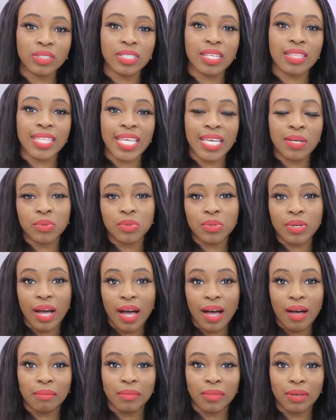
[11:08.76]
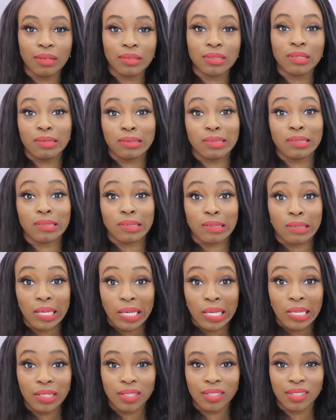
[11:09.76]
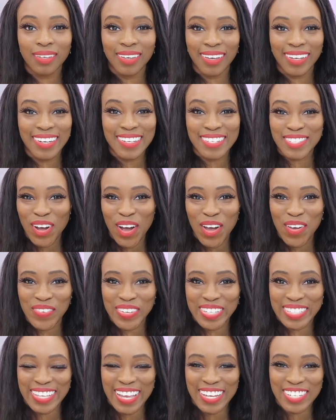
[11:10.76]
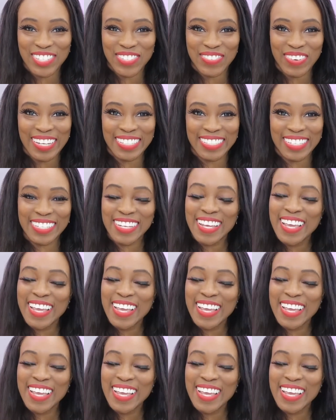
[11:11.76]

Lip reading: it, they will come. As long as it's a need and it's not oversaturated,